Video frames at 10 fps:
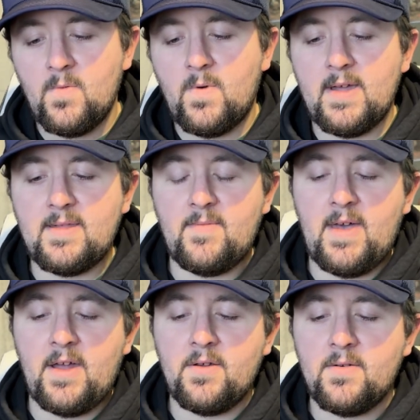Why does that
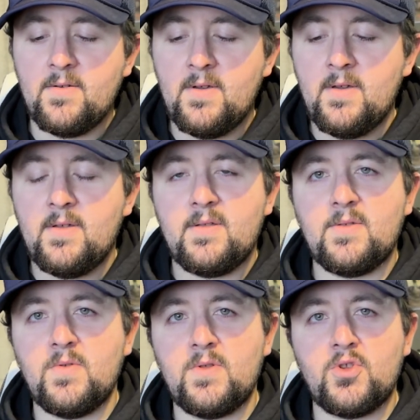matter?
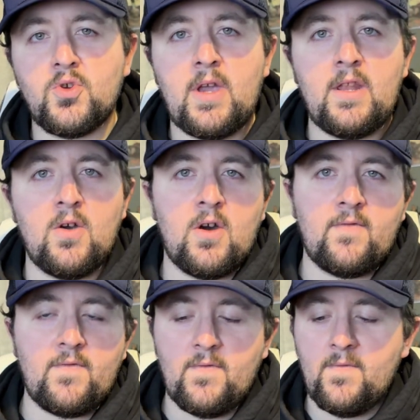So there's a trade-off.